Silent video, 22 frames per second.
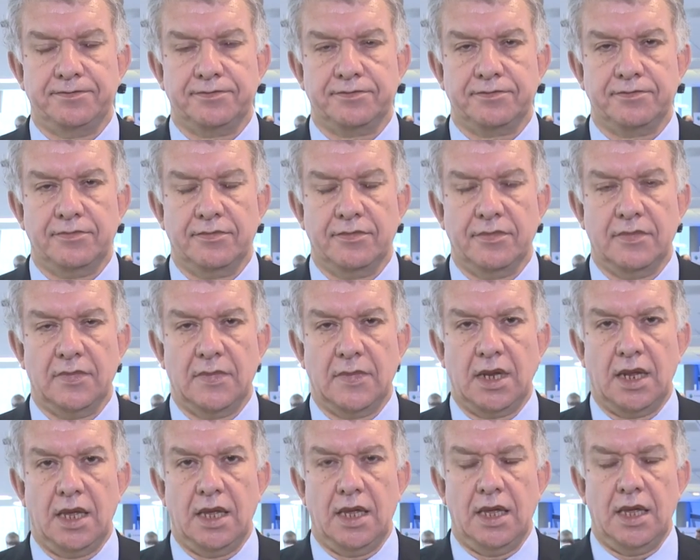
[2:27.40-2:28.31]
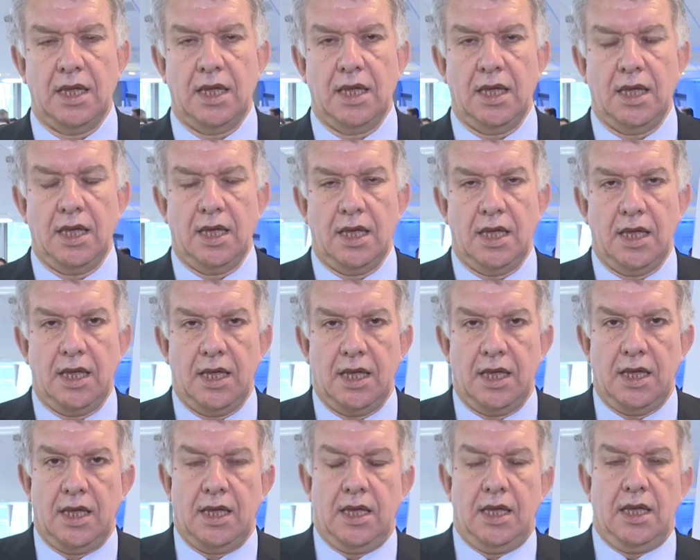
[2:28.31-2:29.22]

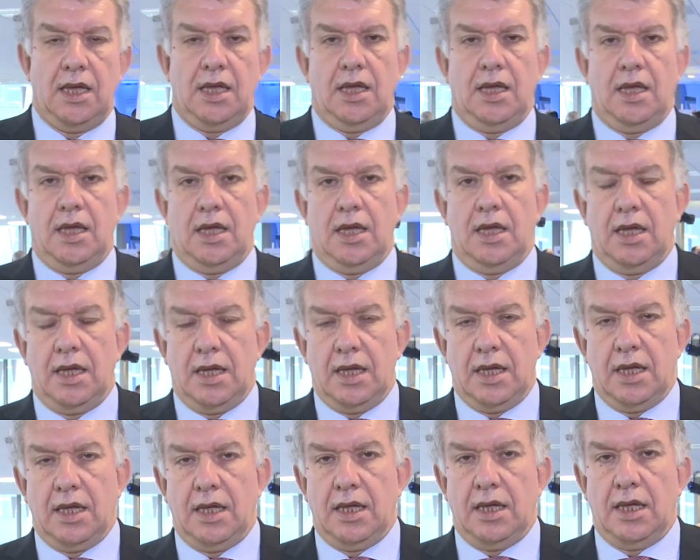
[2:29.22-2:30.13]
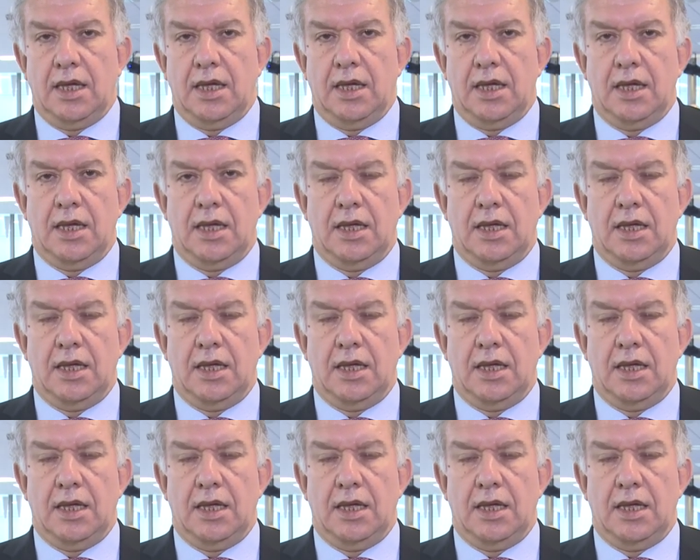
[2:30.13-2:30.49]
(no one is talking)